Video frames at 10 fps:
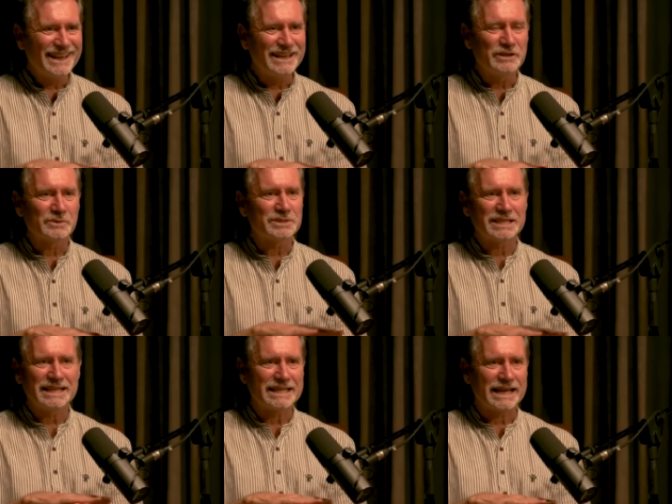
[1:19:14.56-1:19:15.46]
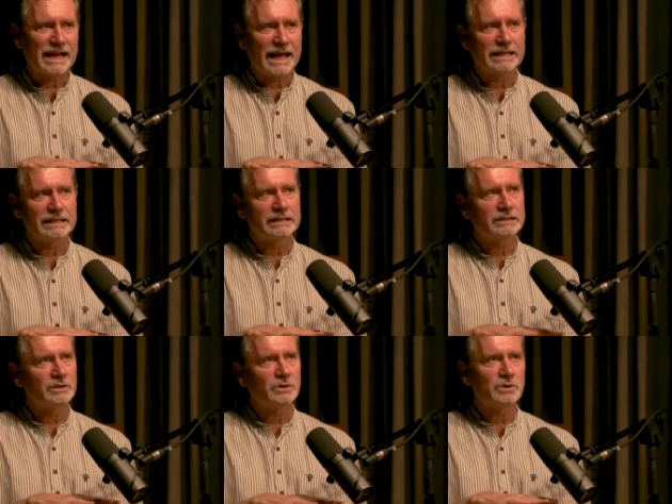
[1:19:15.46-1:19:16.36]
and you're sitting there and,
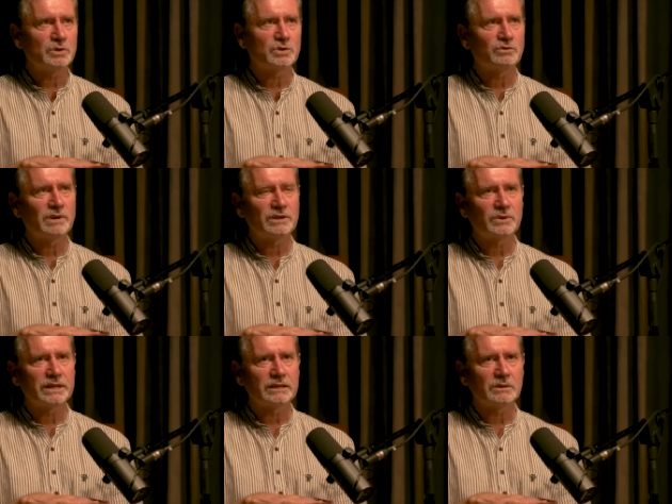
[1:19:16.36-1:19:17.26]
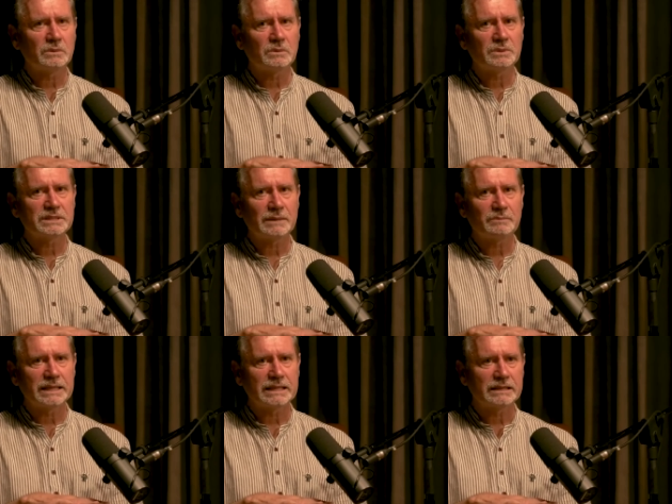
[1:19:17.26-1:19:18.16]
you know, you're sort of wondering, oh, what's
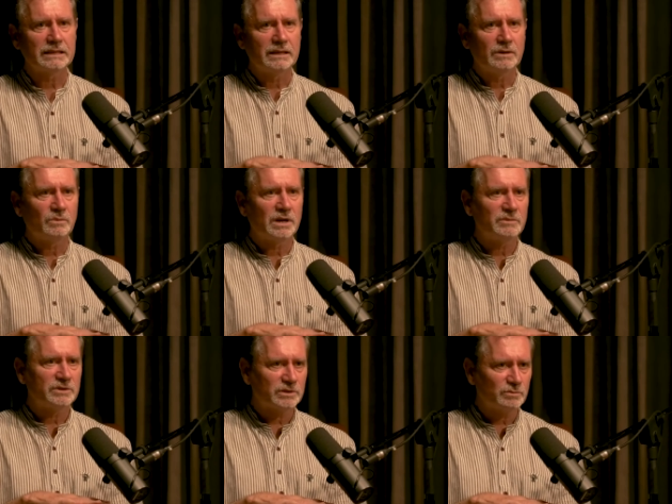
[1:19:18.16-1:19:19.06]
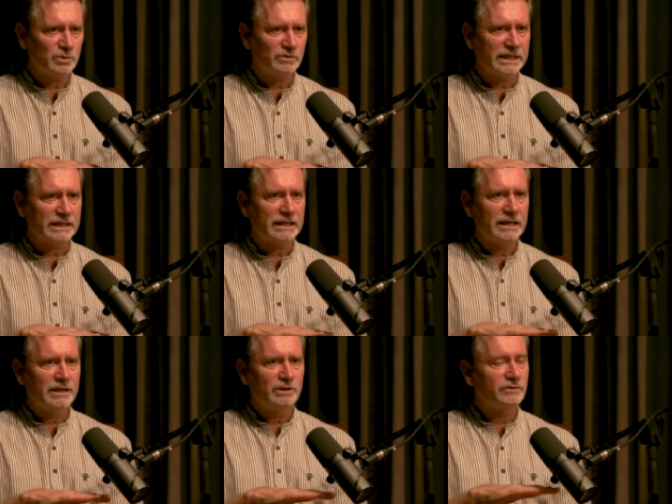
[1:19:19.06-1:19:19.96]
happening? Why am I not moving?
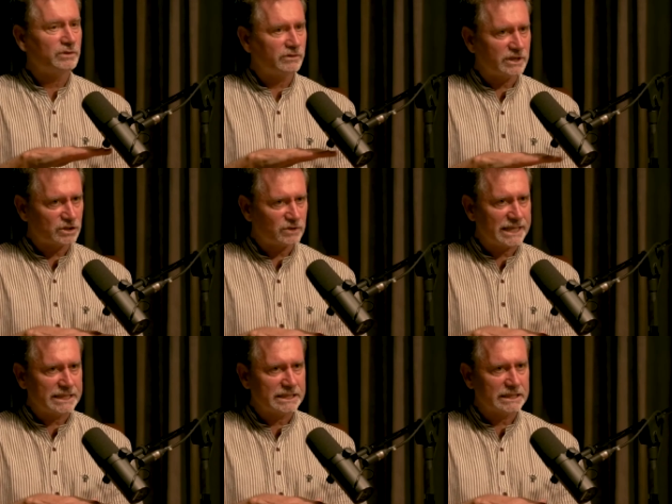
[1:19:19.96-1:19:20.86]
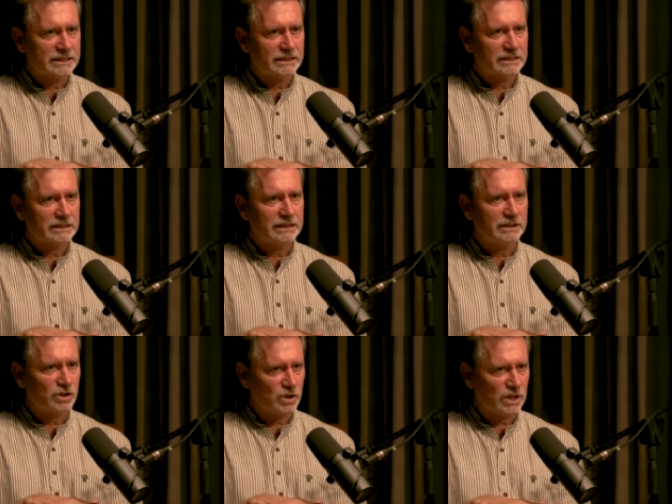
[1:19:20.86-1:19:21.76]
You feel frustrated
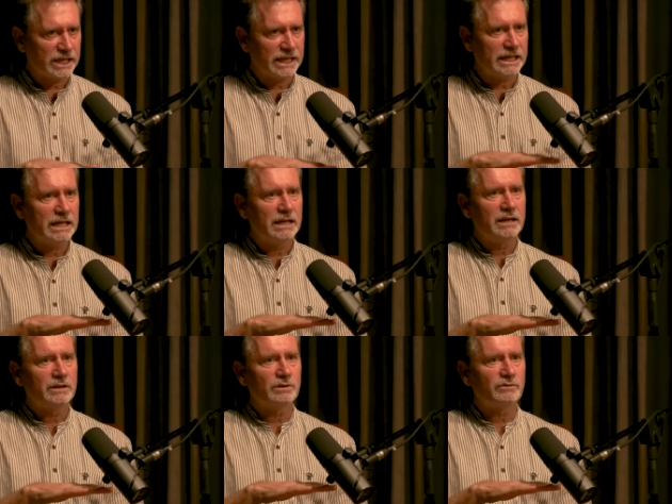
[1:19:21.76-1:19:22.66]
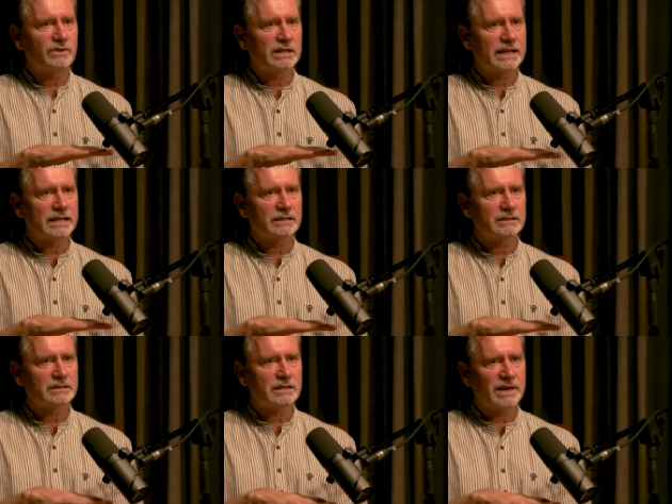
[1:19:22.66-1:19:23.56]
internally. you feel like
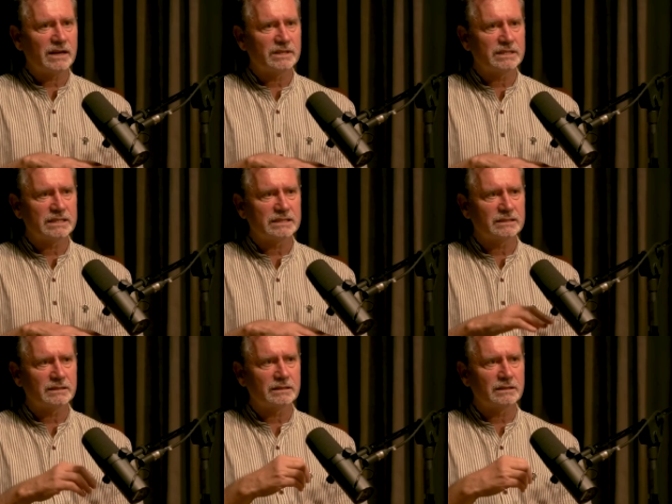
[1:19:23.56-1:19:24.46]
somehow there's a